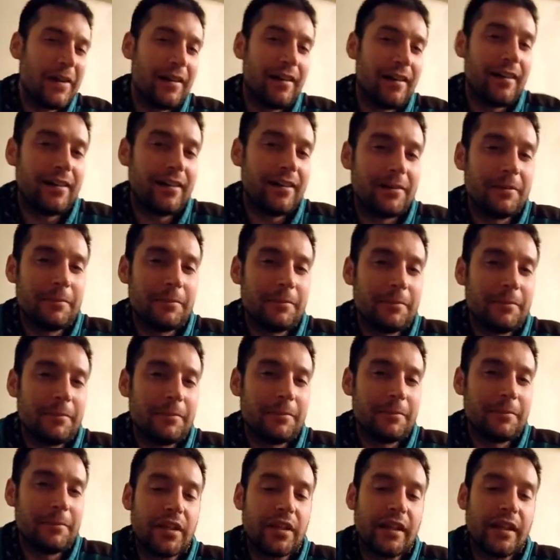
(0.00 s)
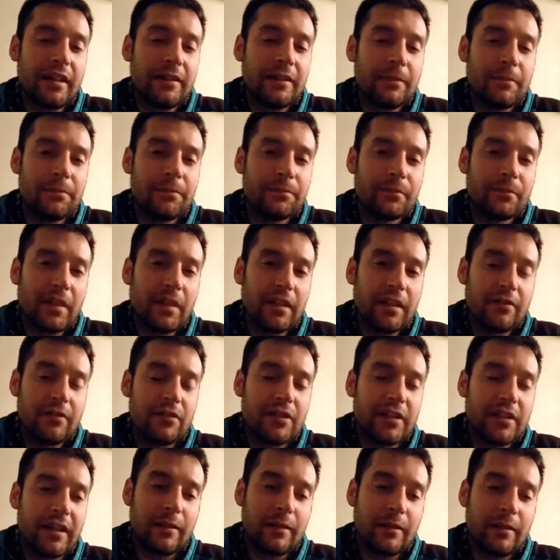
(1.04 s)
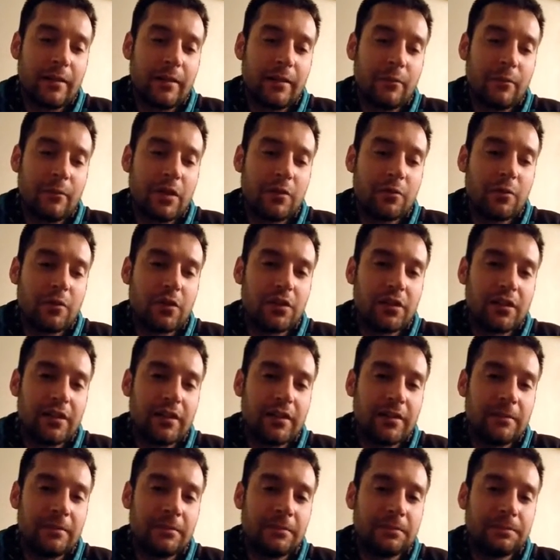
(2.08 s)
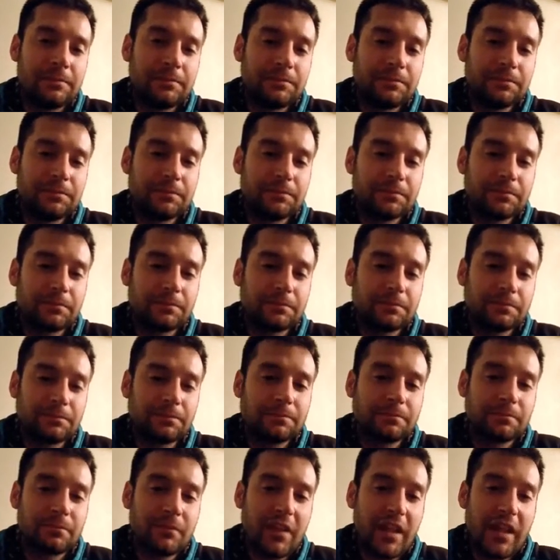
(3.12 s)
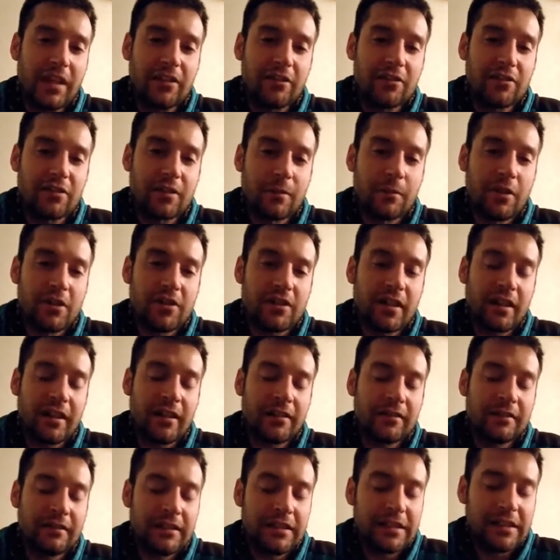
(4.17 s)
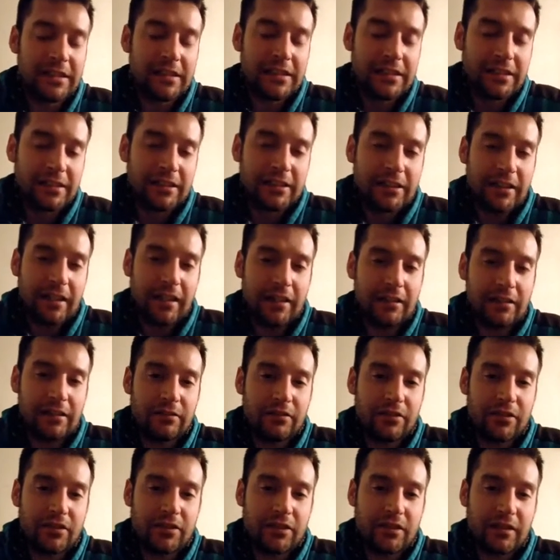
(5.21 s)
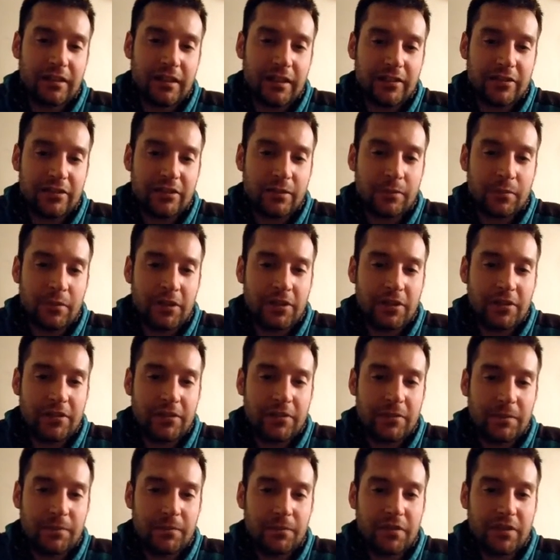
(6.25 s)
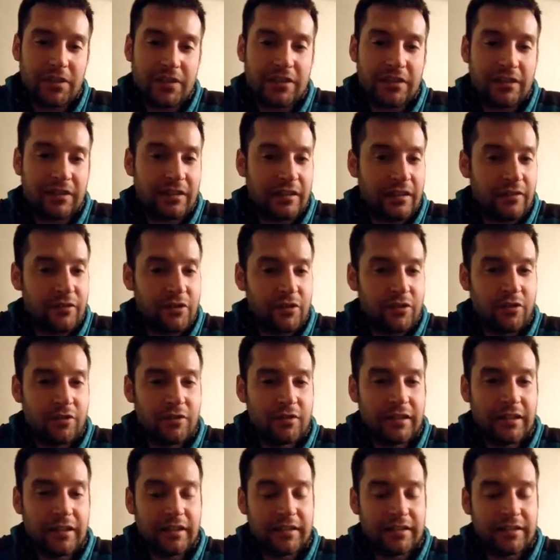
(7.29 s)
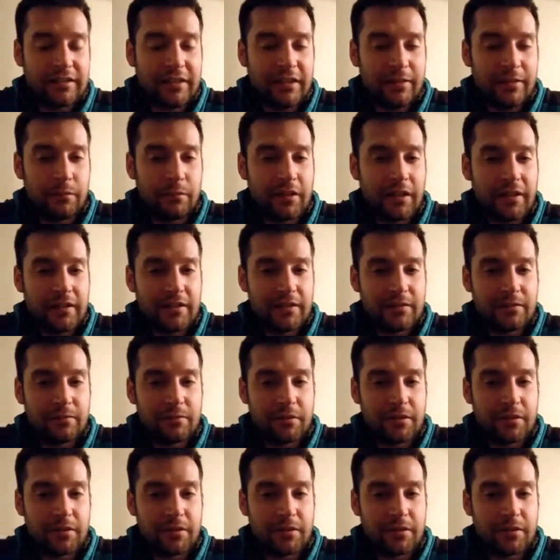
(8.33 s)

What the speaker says: But yeah. I love you guys. We will. Thank you so much, Iron. I love you guys so much. I love you too, D. Stay blessed.